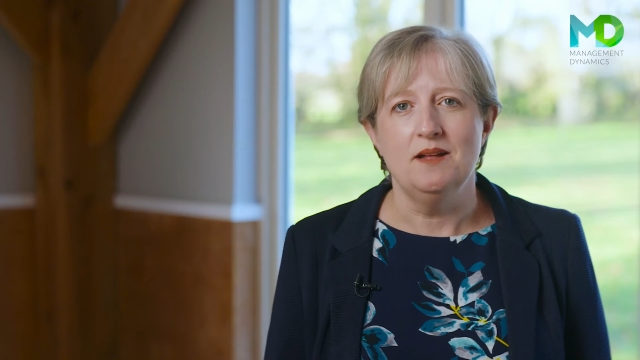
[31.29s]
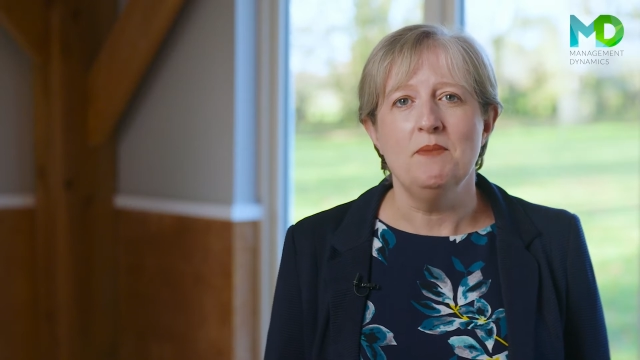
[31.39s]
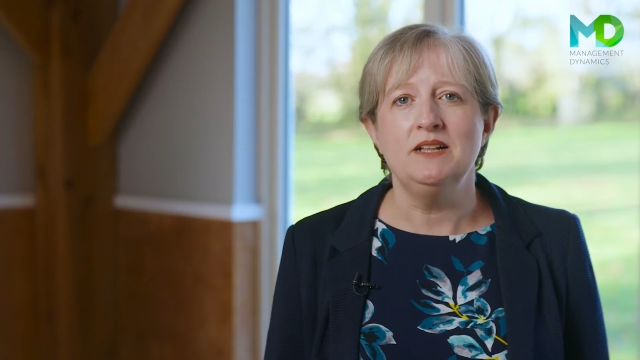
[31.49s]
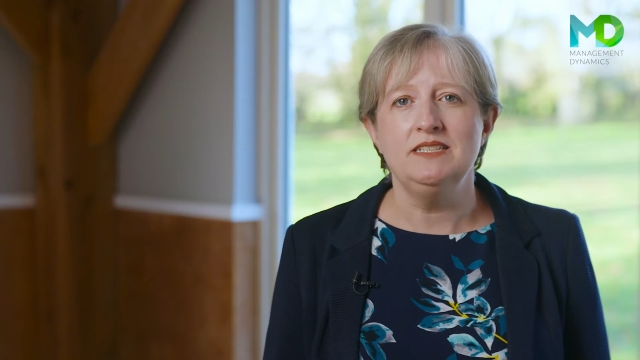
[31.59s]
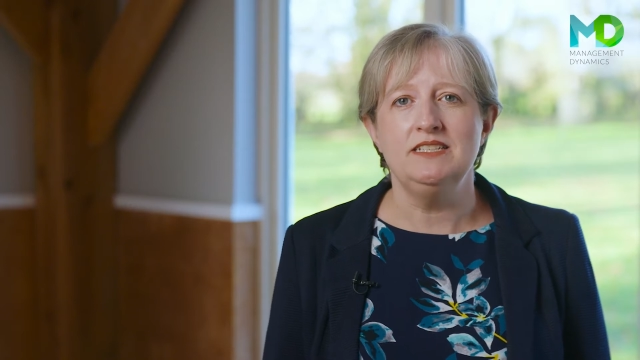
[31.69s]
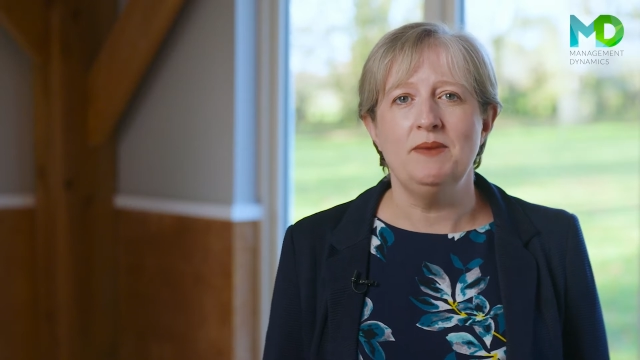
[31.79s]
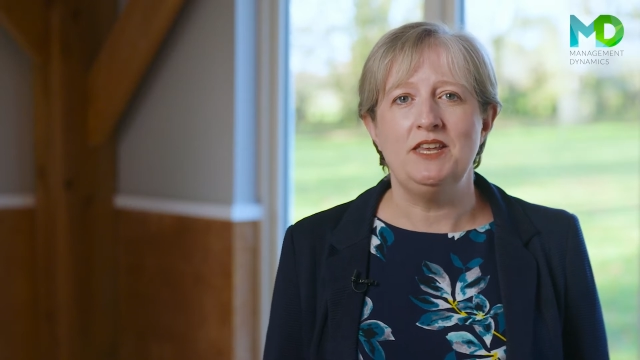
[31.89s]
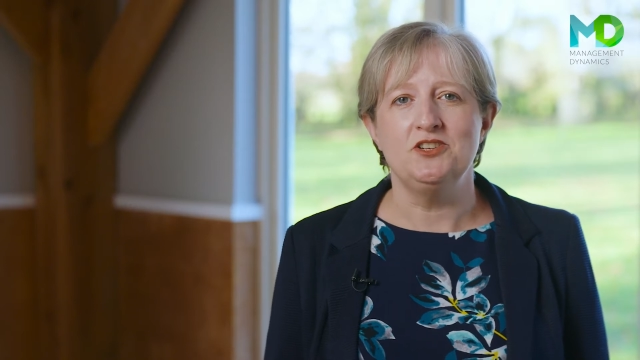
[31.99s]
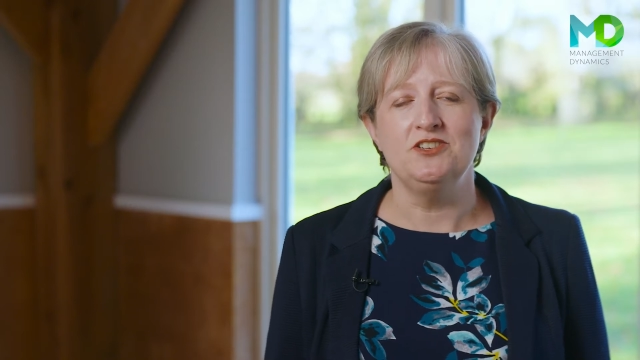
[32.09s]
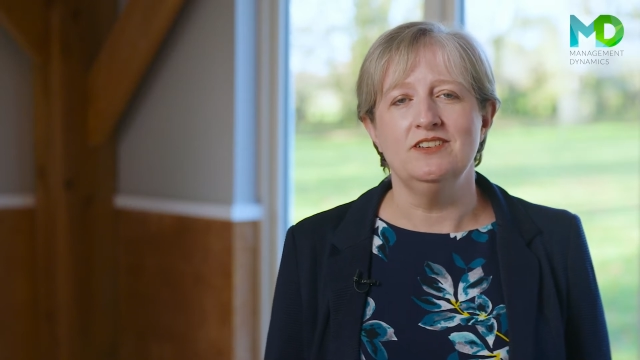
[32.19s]

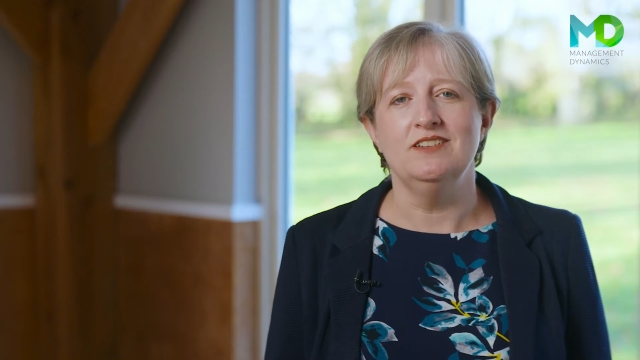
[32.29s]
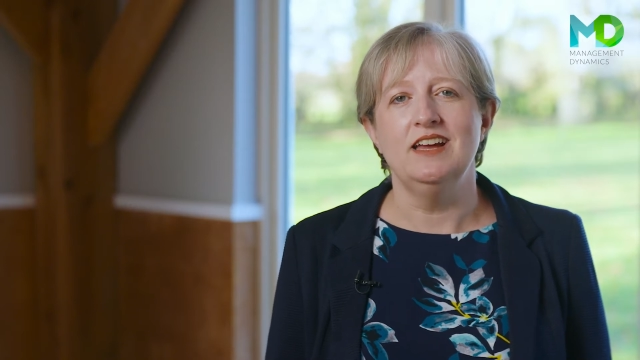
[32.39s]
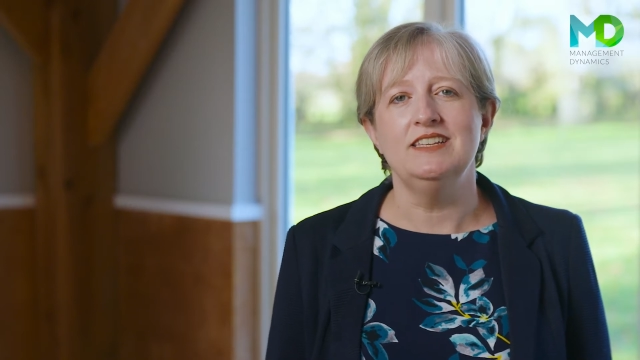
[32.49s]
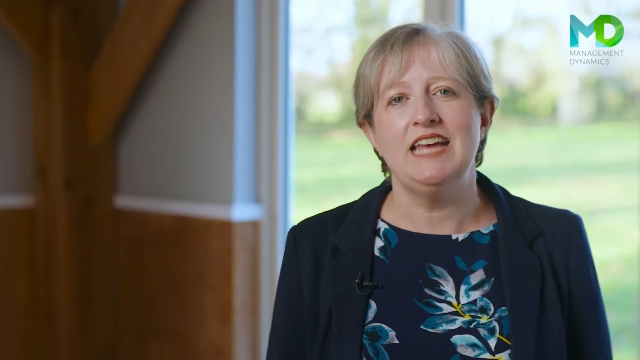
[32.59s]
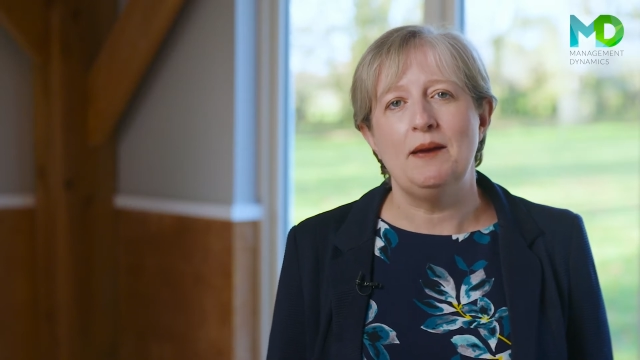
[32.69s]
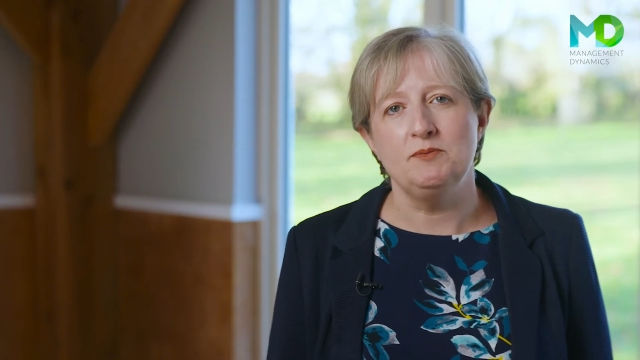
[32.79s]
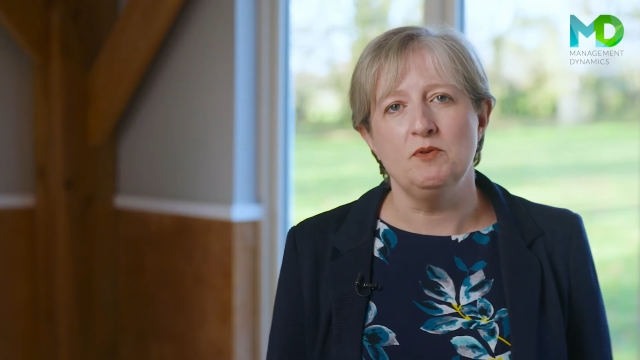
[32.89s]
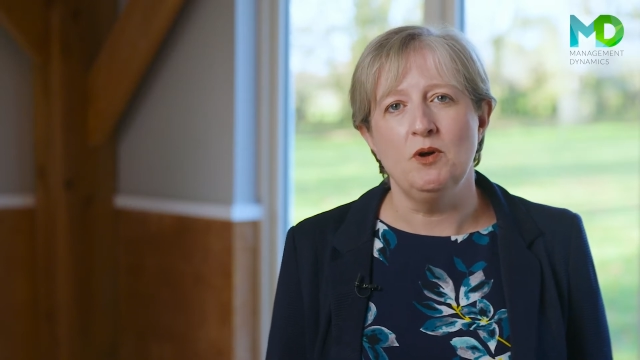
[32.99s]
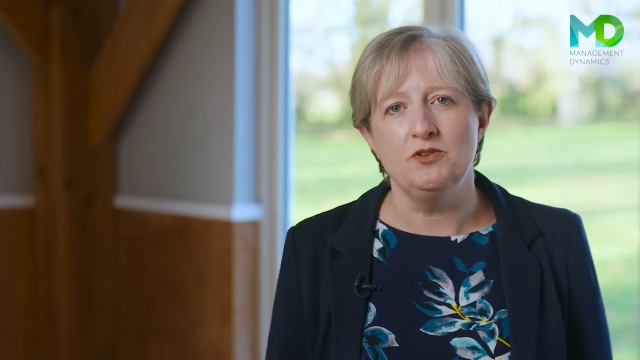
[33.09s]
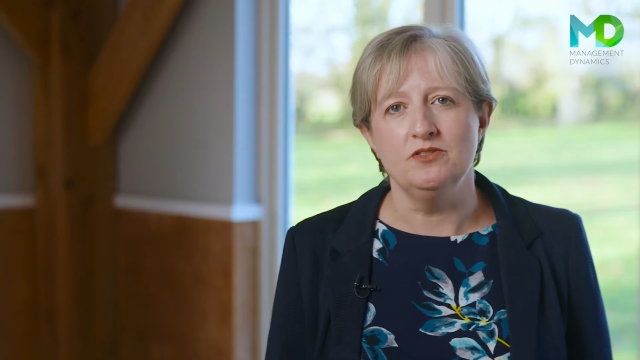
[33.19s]
multi-dimensional,
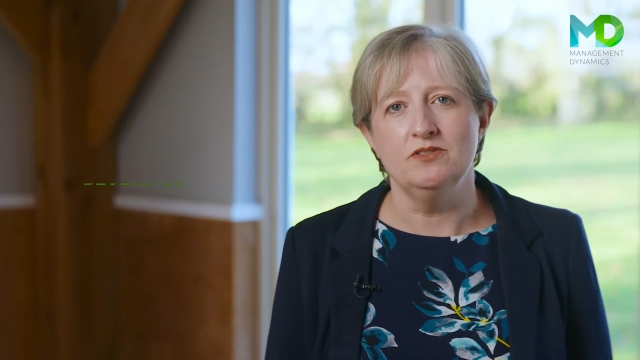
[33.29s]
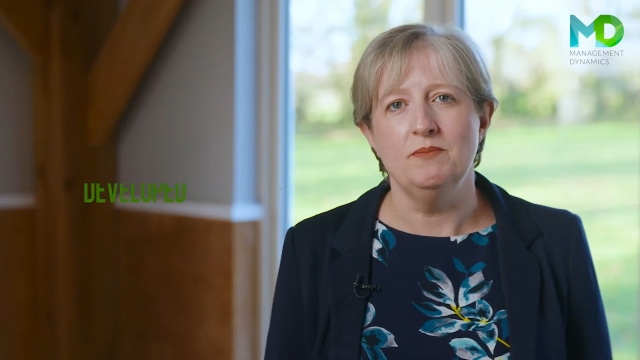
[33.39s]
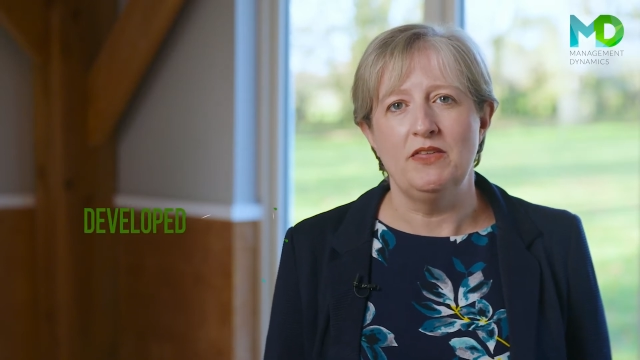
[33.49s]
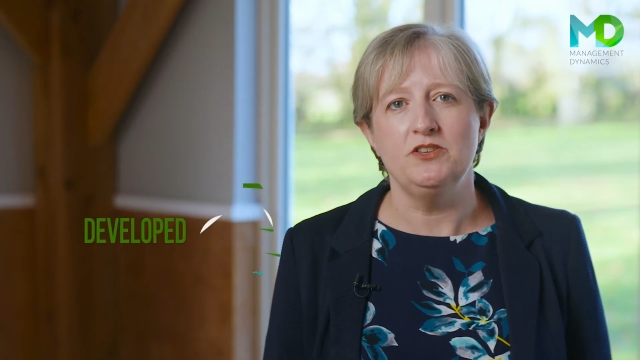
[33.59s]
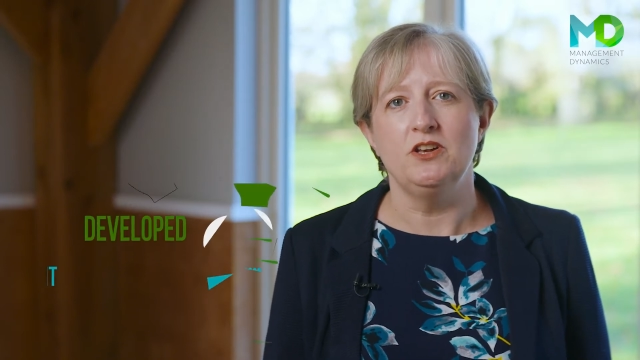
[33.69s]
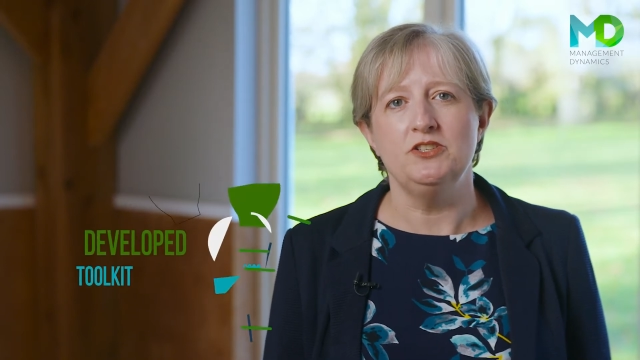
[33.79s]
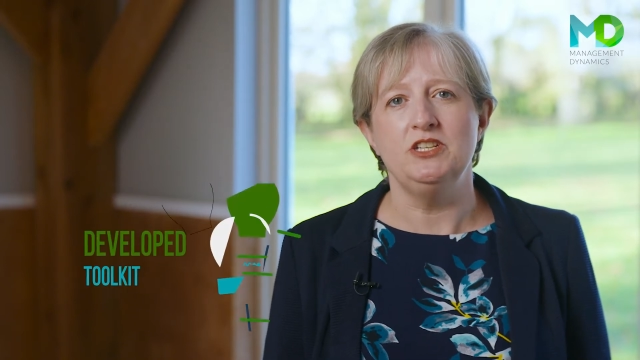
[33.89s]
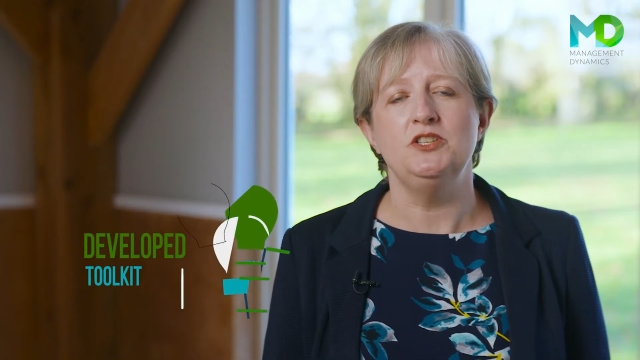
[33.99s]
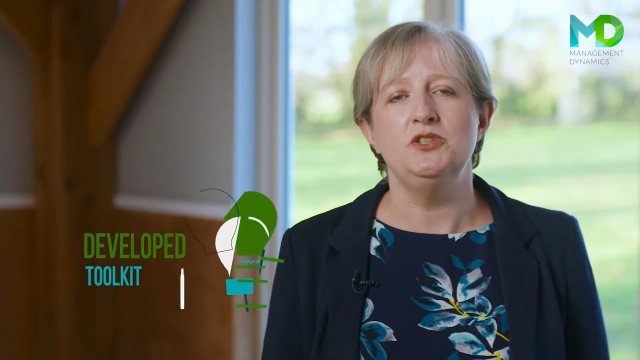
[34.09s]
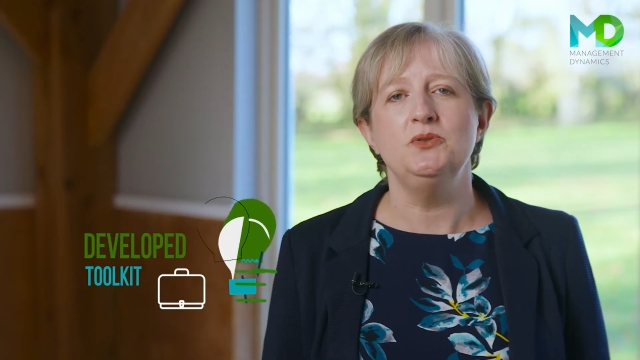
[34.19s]
adaptable model,
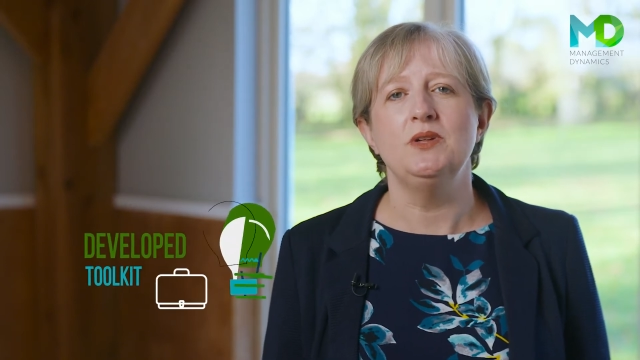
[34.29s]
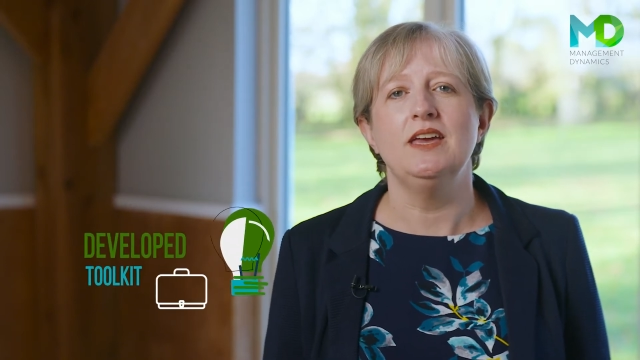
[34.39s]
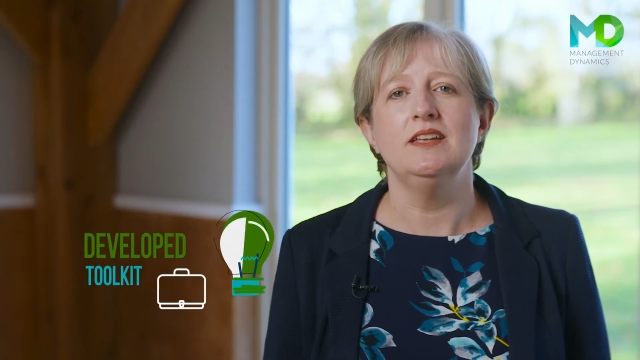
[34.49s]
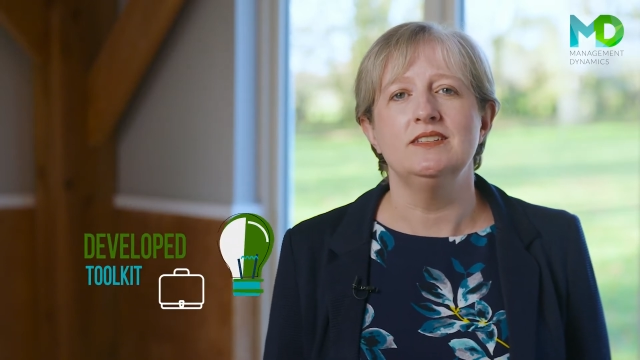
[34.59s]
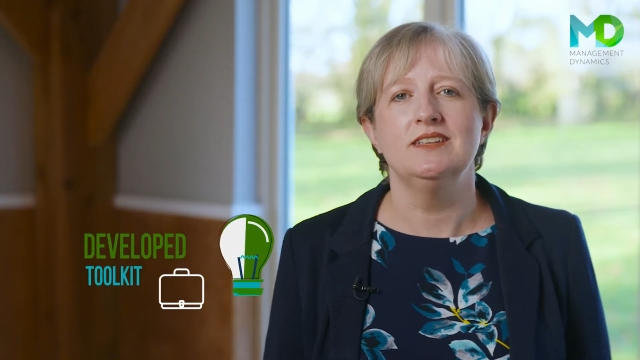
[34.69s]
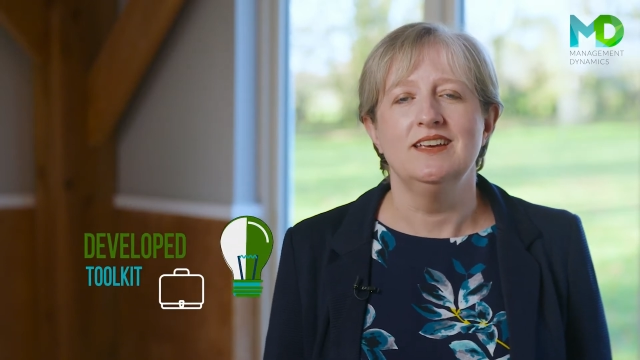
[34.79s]
methodology and toolkit